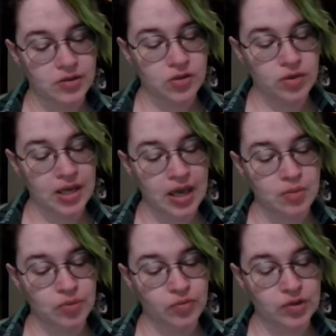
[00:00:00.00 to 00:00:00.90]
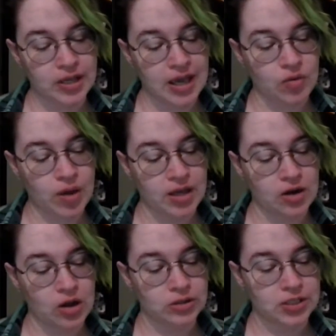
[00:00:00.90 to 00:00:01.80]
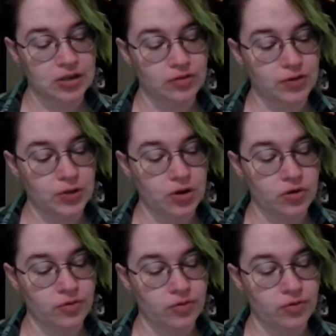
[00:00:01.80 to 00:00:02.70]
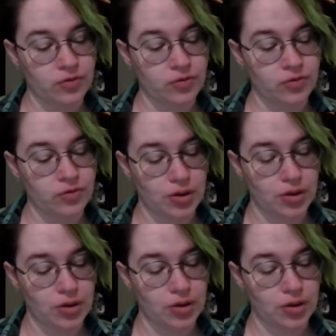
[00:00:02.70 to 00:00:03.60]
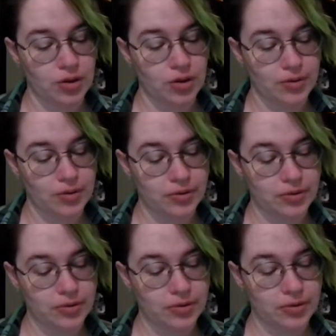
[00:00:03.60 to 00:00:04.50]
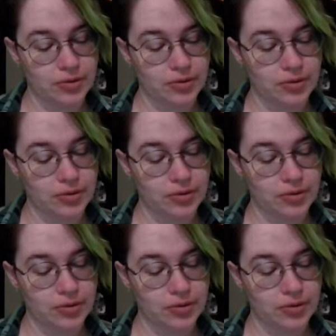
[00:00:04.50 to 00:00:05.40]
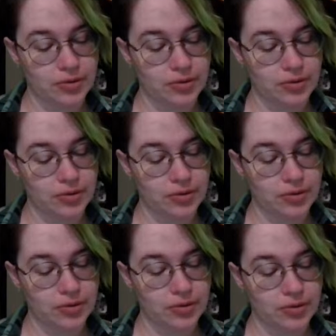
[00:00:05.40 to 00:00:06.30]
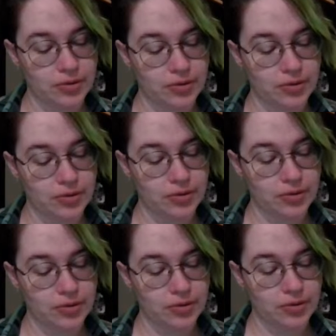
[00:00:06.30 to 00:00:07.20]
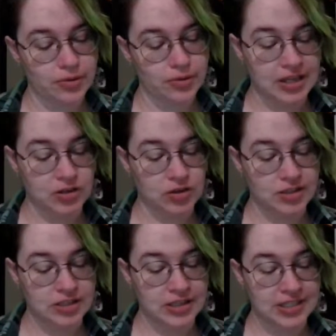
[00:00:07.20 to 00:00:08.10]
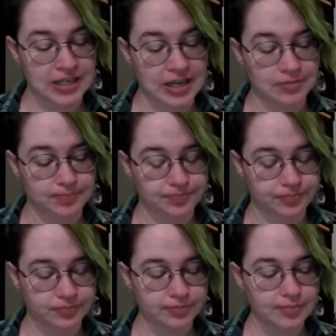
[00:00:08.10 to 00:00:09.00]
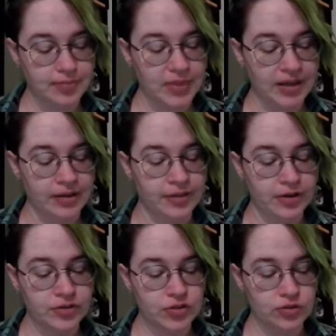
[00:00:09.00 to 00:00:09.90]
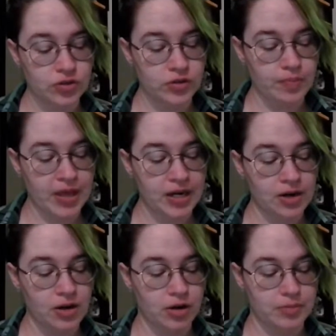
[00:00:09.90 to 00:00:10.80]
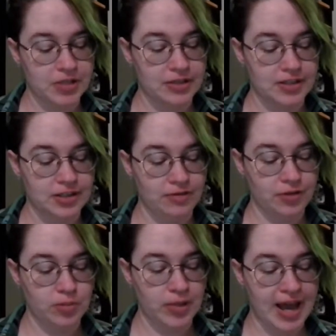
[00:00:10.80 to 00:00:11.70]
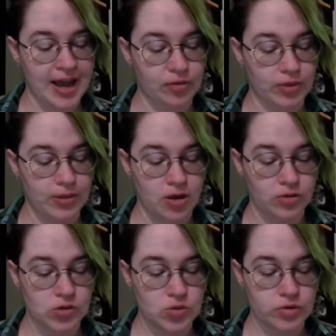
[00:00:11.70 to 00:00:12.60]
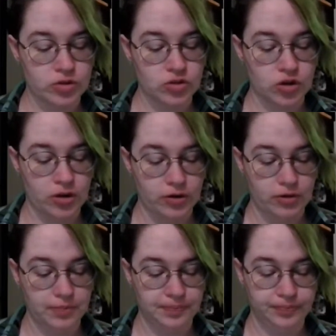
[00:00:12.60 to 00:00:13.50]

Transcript: And so they came before the gateway and halted a furlong from the wall. As yet no gates had been set up again, but a barrier was laid across the entrance to the city, and there stood men at arms in silver and black, with long swords drawn.